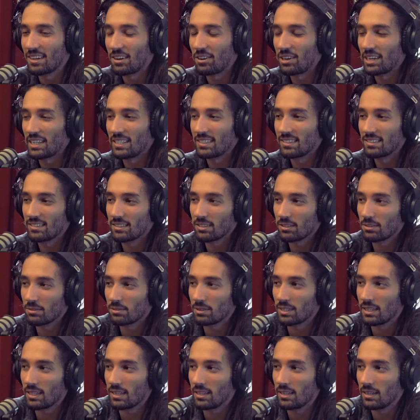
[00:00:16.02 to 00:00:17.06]
All right. So
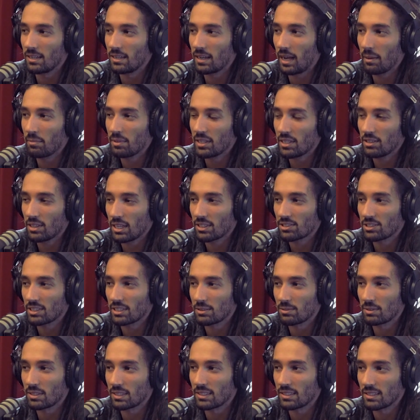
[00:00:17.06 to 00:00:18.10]
I'm here actually
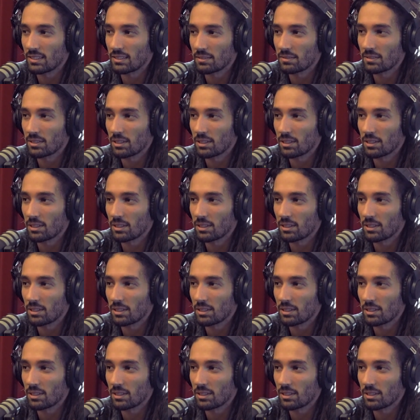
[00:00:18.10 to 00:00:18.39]
with a